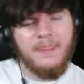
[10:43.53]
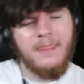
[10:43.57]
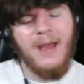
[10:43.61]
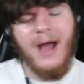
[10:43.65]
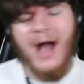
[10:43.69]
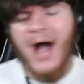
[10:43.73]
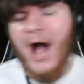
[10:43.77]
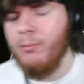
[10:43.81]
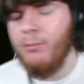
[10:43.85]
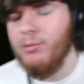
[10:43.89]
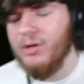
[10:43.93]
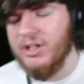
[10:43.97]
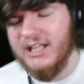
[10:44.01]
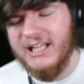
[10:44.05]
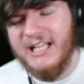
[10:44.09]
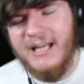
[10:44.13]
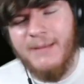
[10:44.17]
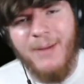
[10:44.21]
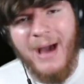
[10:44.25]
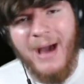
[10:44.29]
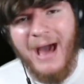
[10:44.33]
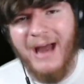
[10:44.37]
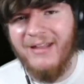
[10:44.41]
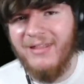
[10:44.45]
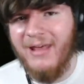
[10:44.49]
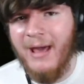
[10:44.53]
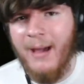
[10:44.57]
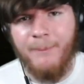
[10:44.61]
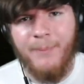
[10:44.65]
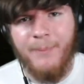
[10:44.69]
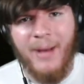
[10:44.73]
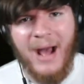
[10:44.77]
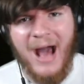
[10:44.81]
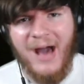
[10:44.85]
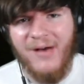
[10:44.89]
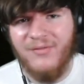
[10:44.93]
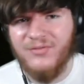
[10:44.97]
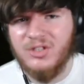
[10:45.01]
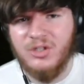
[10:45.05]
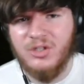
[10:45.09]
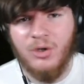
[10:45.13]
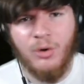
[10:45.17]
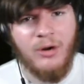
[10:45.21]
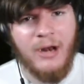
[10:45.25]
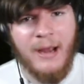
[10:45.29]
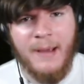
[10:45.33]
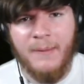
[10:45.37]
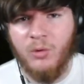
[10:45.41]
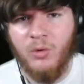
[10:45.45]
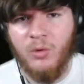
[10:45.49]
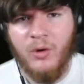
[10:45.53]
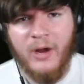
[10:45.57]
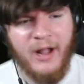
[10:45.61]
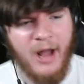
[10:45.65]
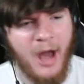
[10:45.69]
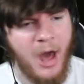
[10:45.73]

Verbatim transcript: I would leap out of that bath so damn quick.